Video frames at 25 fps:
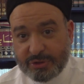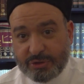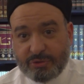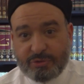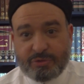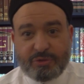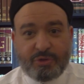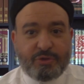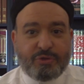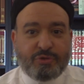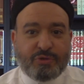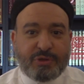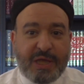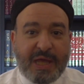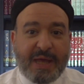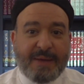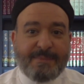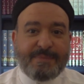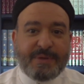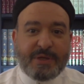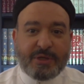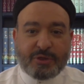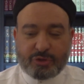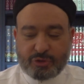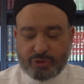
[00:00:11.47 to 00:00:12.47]
You can't
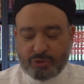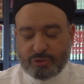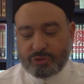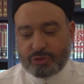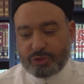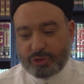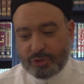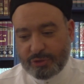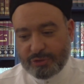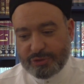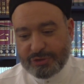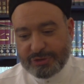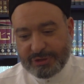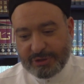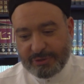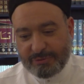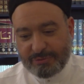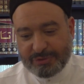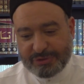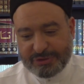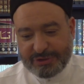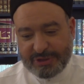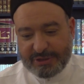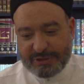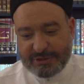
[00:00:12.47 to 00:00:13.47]
be a true jurist, it
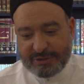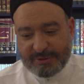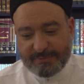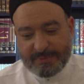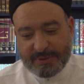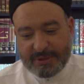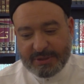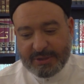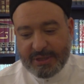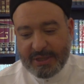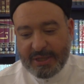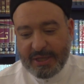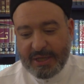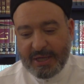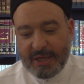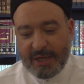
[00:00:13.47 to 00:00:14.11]
was said to me,